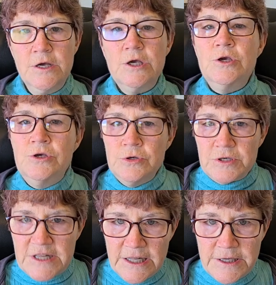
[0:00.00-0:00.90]
you're
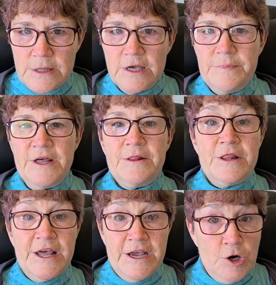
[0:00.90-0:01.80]
telling them that
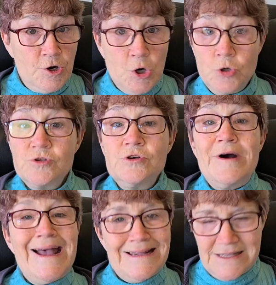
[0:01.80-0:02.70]
they are also
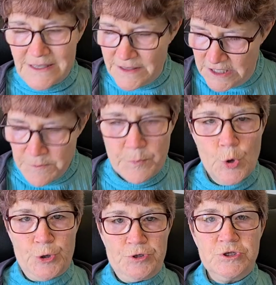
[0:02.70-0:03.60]
as
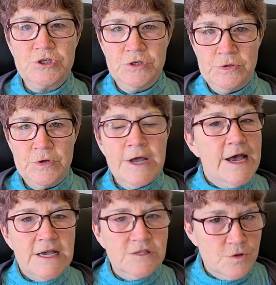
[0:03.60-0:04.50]
important to you
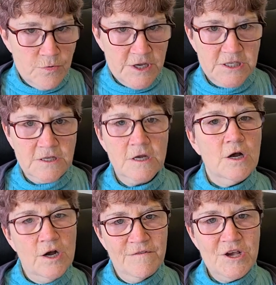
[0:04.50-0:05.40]
as the rest
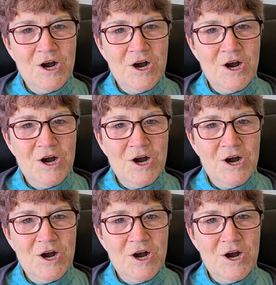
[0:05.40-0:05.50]
of the